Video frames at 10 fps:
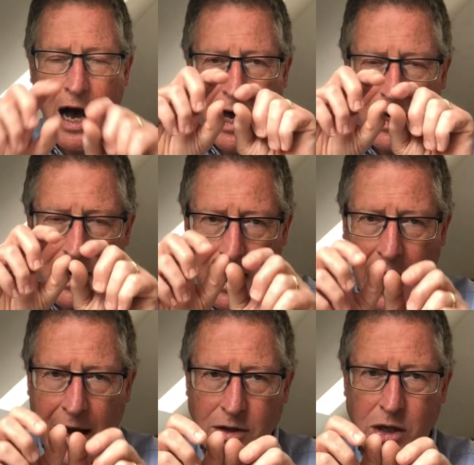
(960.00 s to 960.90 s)
Our
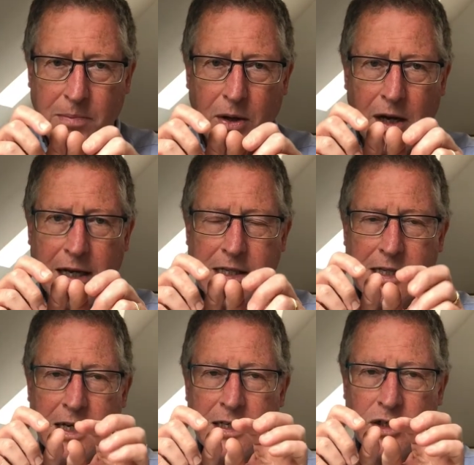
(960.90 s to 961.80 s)
little outer bull
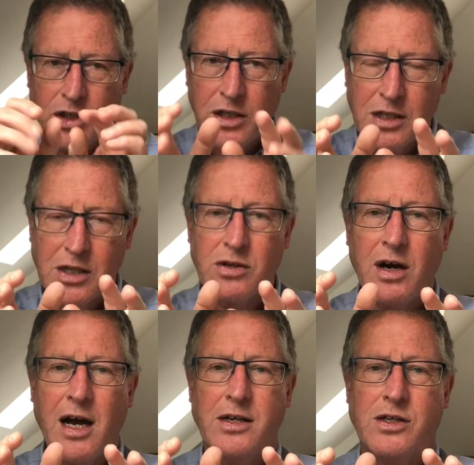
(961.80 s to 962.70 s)
is Jesus
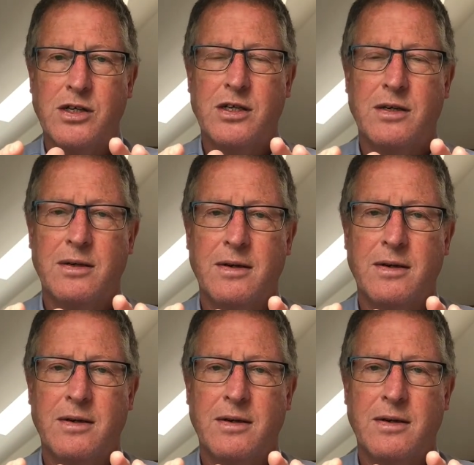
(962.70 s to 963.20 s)
Christ.